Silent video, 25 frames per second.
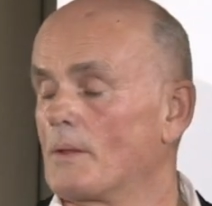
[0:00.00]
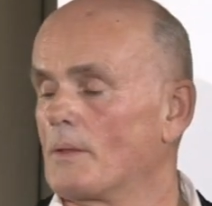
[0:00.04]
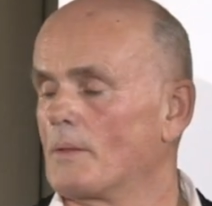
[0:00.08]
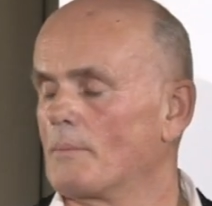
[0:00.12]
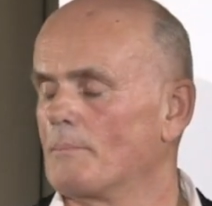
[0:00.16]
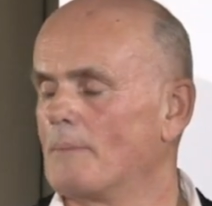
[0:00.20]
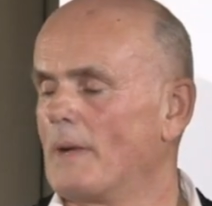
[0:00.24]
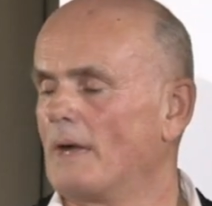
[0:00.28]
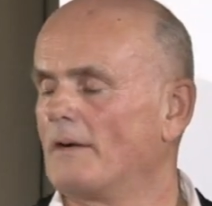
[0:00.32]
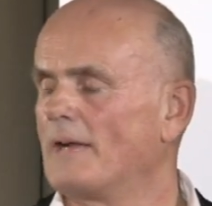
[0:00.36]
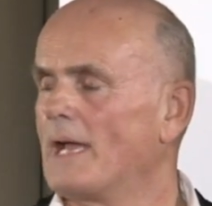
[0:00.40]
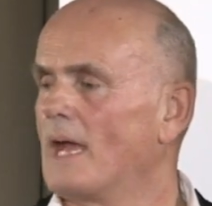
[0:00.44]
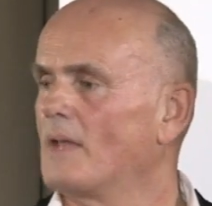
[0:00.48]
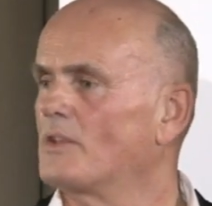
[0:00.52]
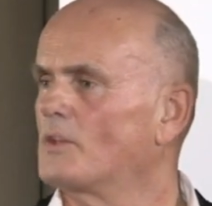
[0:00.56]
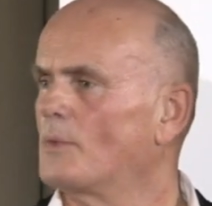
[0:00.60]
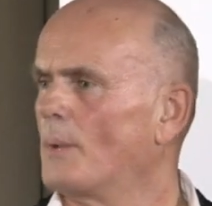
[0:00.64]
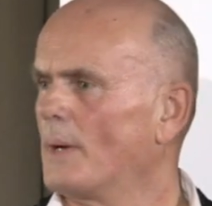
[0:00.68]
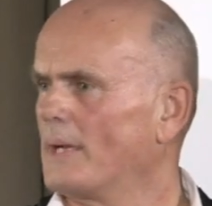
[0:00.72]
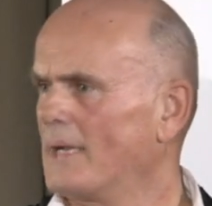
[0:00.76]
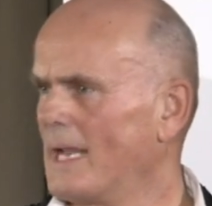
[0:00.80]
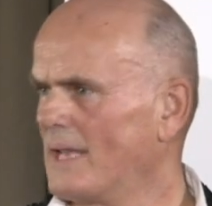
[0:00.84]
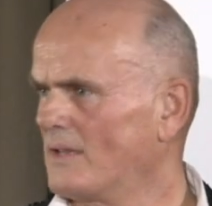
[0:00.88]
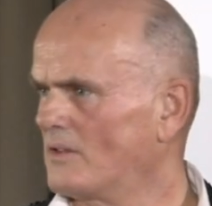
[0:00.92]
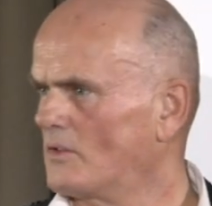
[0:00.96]
Marie
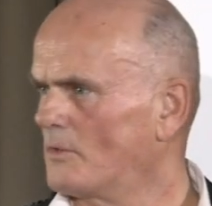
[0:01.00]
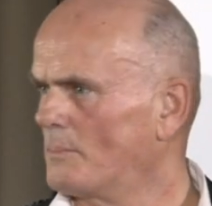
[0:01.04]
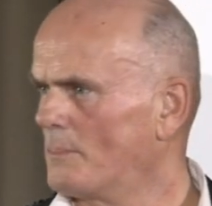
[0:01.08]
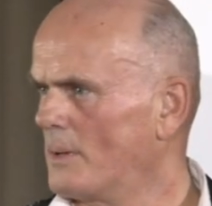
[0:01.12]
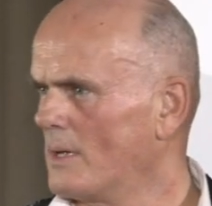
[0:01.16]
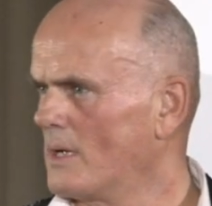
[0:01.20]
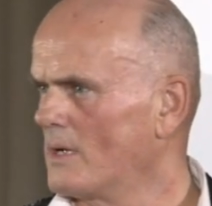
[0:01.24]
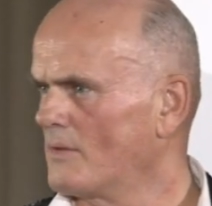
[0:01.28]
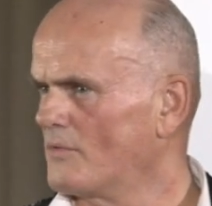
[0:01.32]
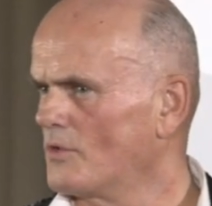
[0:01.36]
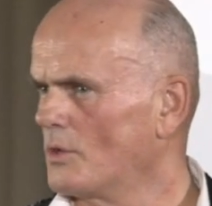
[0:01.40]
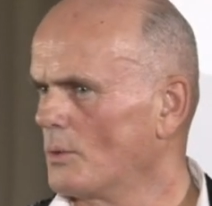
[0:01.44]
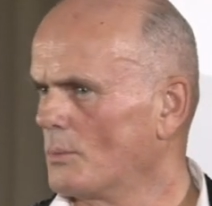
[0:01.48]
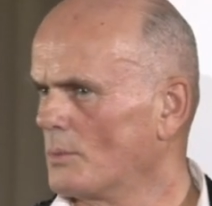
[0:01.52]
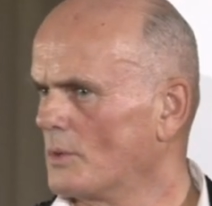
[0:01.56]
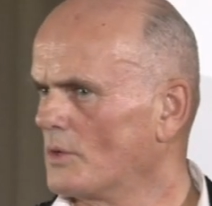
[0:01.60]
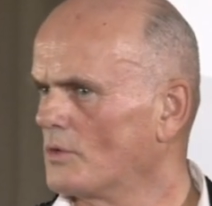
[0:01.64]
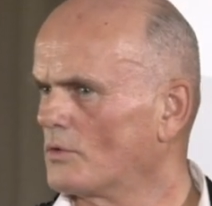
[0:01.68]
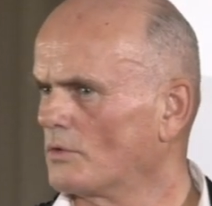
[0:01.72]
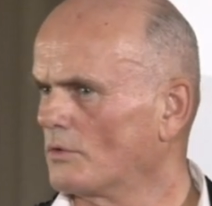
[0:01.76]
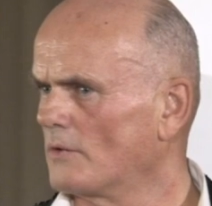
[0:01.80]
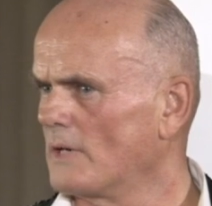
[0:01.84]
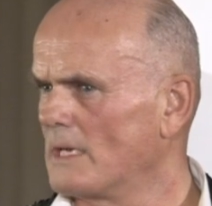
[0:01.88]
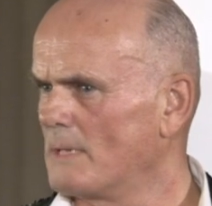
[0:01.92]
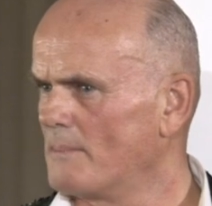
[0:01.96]
Antoinette's perfume was
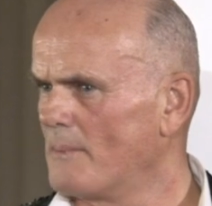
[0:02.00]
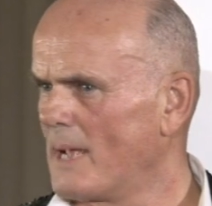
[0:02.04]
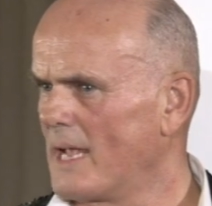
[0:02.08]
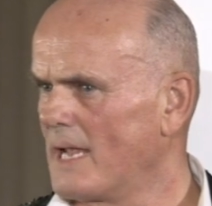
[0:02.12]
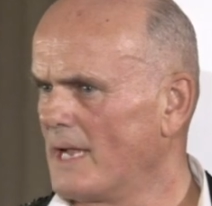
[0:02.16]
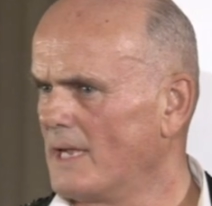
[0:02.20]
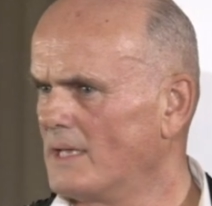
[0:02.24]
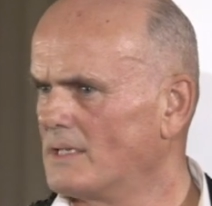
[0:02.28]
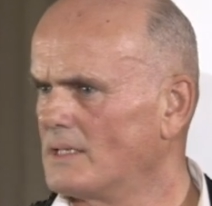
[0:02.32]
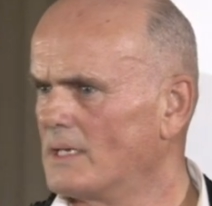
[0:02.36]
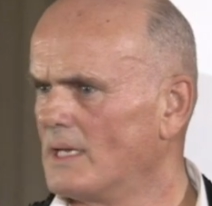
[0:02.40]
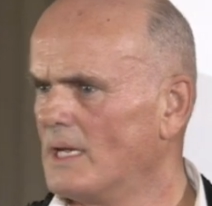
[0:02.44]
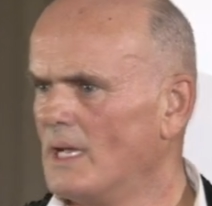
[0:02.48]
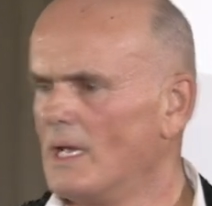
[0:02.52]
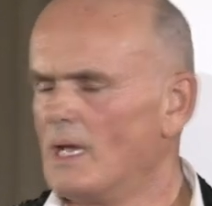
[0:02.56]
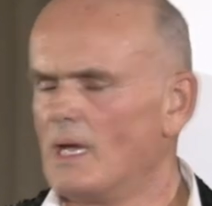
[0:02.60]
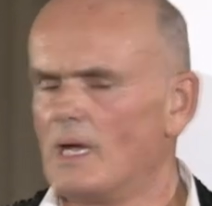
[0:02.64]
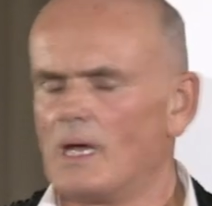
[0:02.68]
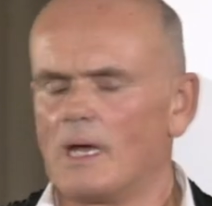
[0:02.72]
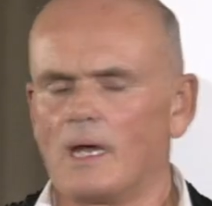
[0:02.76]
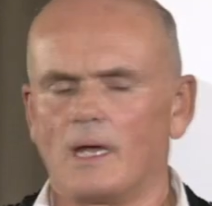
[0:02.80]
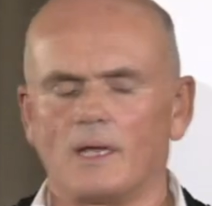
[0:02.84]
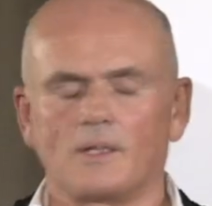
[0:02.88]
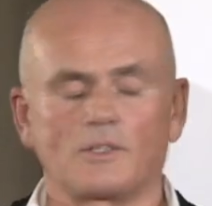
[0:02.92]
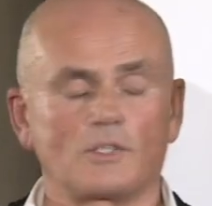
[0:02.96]
remade
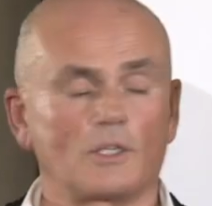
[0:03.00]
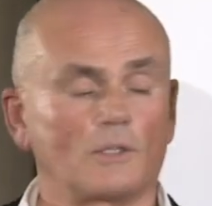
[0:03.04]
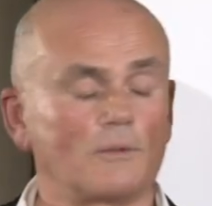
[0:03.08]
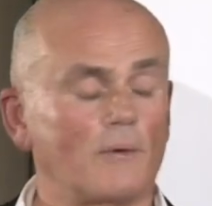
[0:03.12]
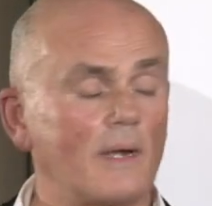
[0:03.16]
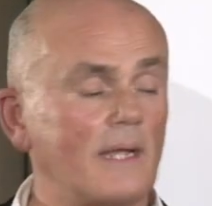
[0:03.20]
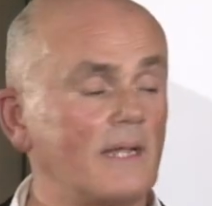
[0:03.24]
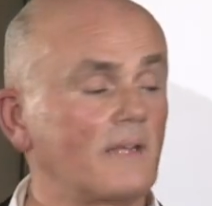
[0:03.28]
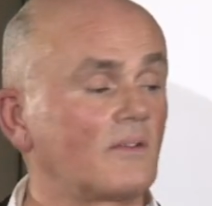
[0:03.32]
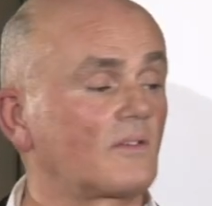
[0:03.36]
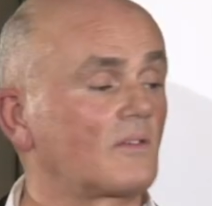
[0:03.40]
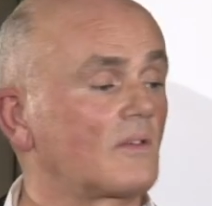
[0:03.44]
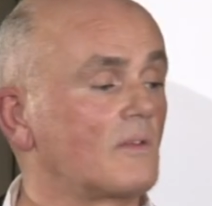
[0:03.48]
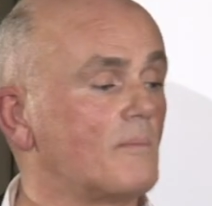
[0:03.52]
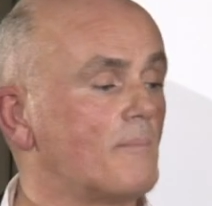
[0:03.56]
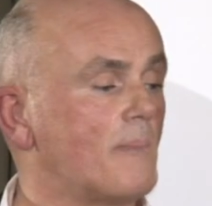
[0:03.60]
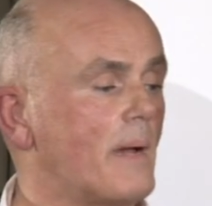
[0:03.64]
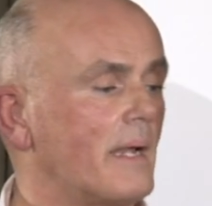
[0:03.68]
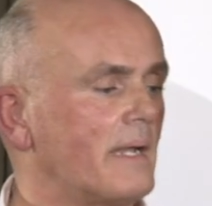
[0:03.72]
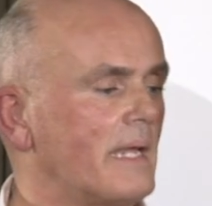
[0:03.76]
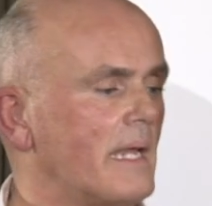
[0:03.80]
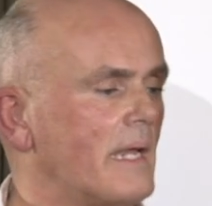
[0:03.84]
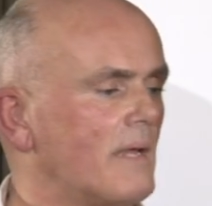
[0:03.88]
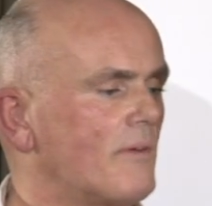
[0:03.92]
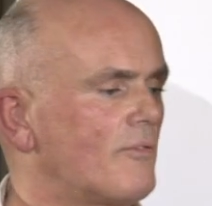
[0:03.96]
uh, to raise some
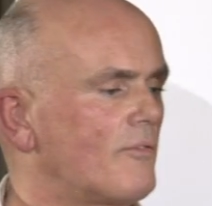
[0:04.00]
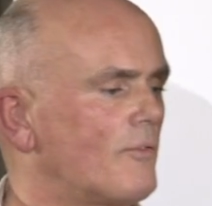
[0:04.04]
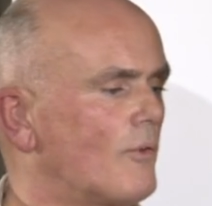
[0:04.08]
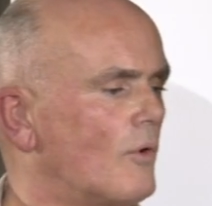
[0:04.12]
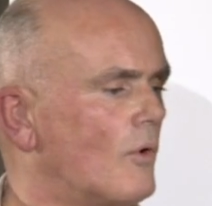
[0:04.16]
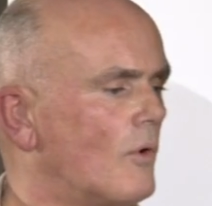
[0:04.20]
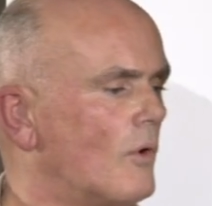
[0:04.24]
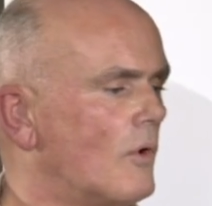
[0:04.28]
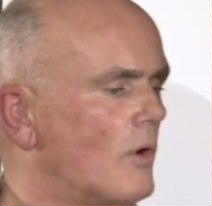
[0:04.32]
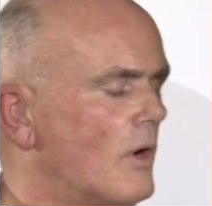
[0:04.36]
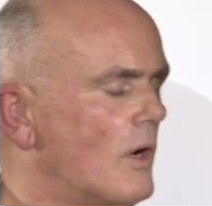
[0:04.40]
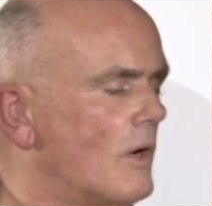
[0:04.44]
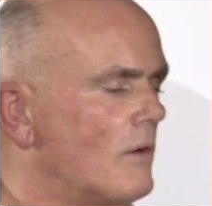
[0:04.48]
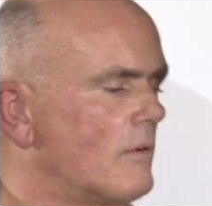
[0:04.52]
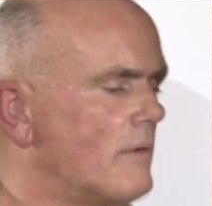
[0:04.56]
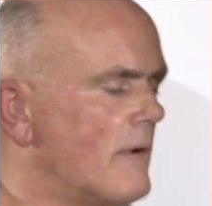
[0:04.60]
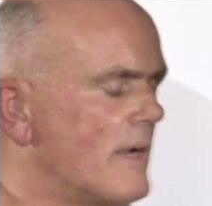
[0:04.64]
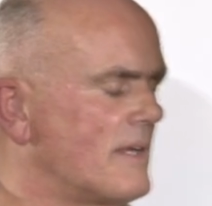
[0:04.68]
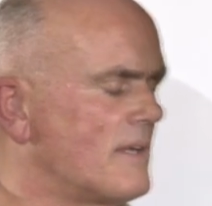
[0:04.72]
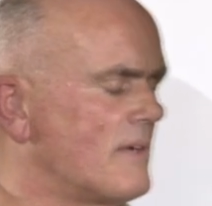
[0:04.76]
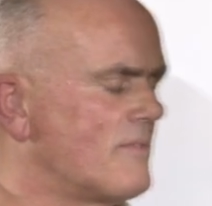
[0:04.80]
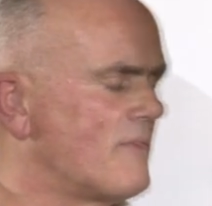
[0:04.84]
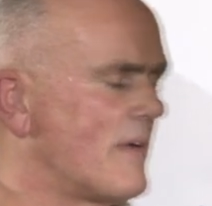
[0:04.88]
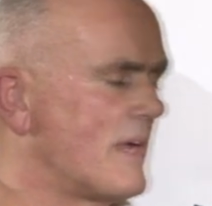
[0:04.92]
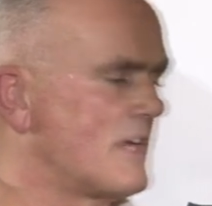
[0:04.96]
money for a
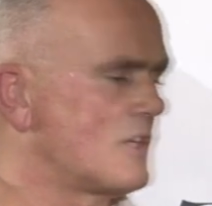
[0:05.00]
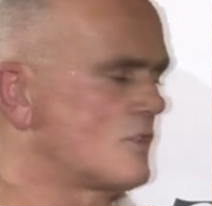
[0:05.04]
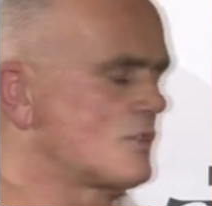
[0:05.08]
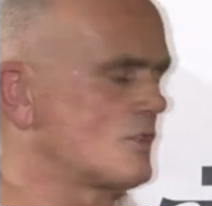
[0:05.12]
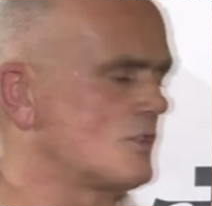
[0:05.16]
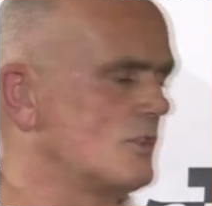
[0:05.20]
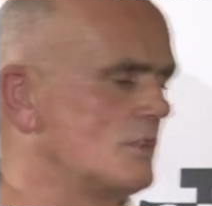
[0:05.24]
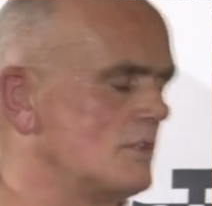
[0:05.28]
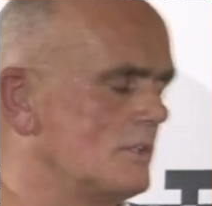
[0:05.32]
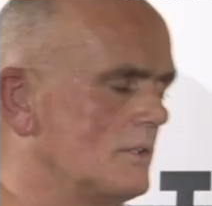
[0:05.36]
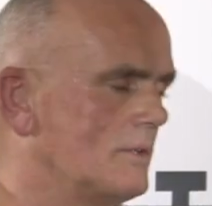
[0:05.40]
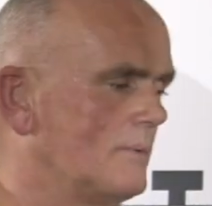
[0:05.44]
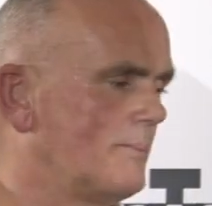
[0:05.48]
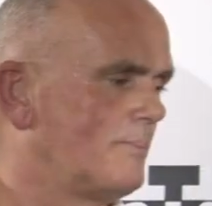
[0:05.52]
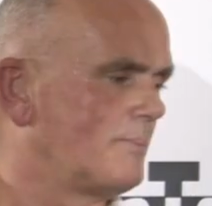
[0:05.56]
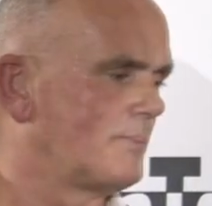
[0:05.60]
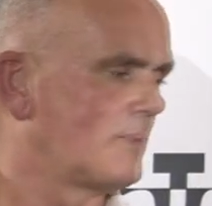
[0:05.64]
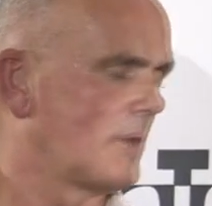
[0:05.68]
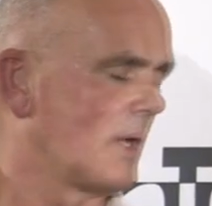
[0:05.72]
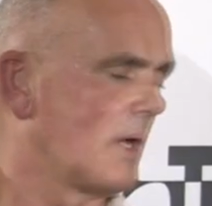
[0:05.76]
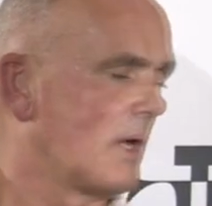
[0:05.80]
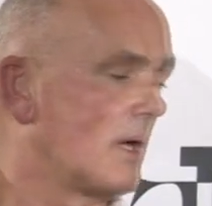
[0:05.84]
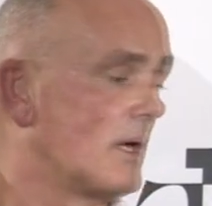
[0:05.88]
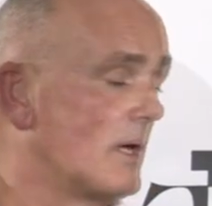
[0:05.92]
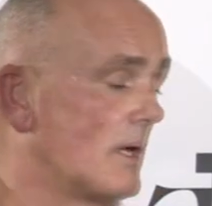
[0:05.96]
renovation,
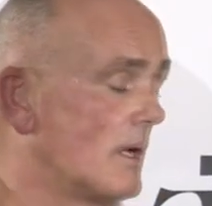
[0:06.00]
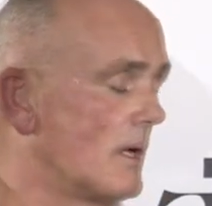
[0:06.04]
uh,